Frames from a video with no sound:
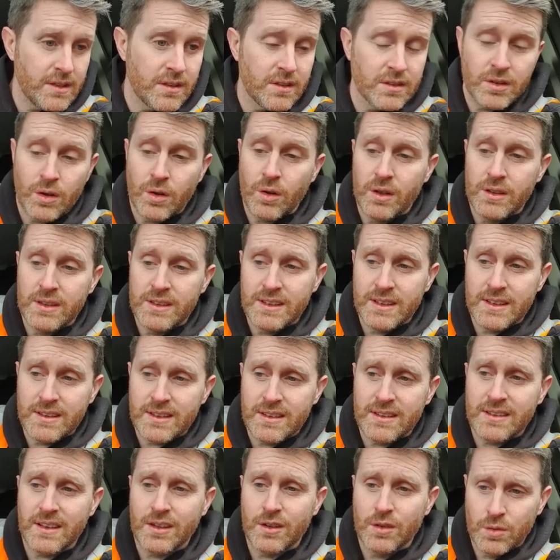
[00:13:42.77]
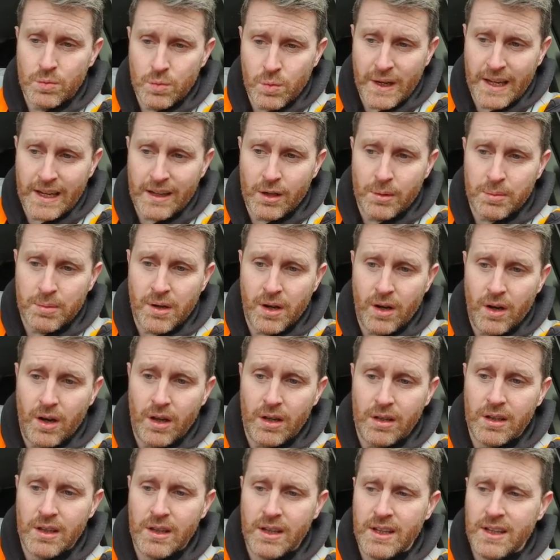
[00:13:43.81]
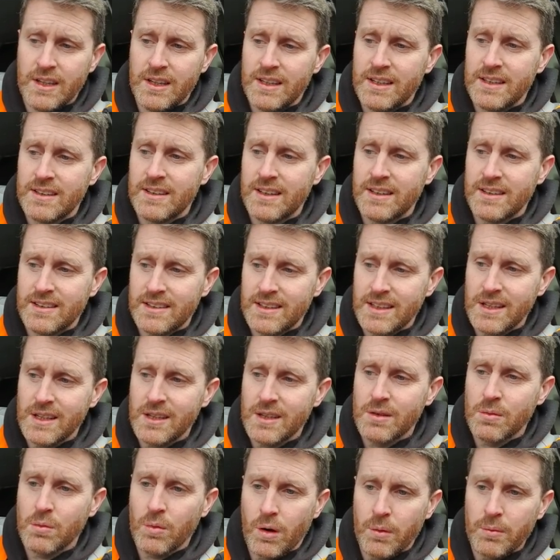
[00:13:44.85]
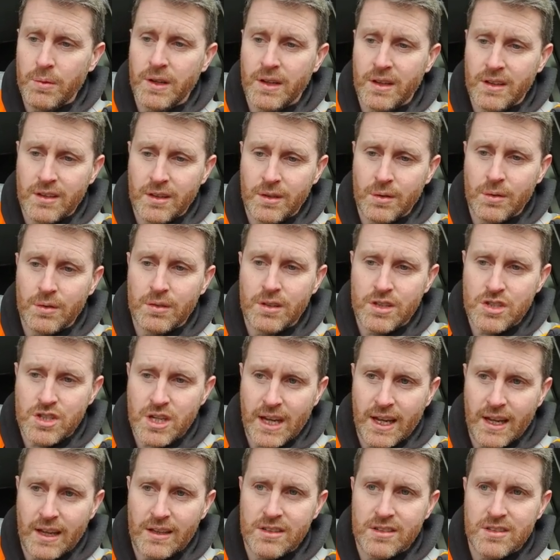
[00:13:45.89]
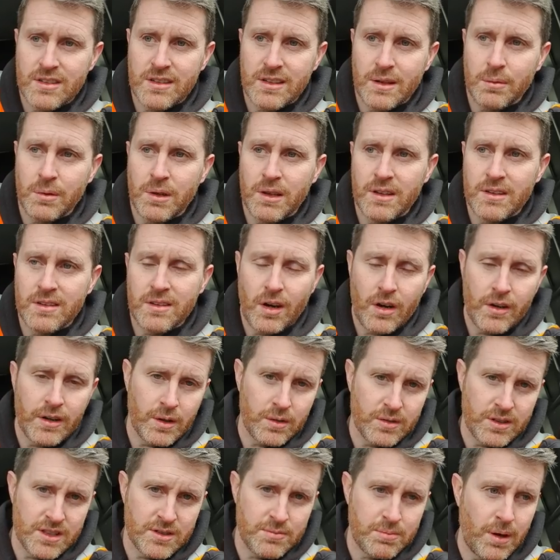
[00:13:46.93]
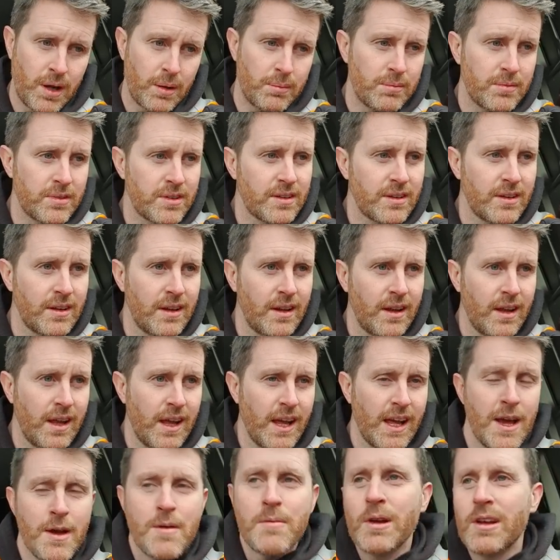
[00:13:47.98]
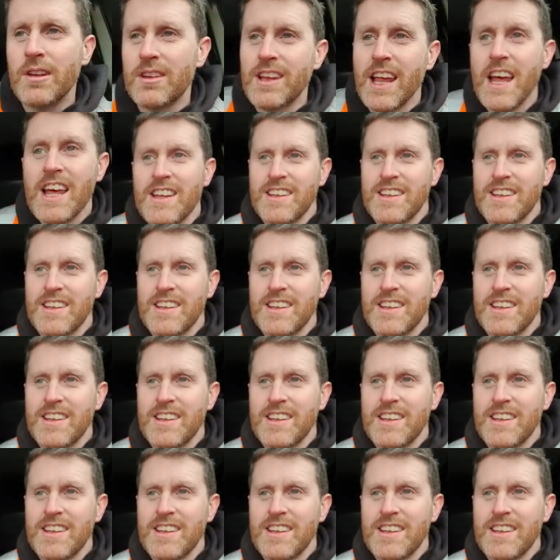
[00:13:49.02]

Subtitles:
So this is a good wake-up call to see what we can do to change, that we can sort out these problems. Because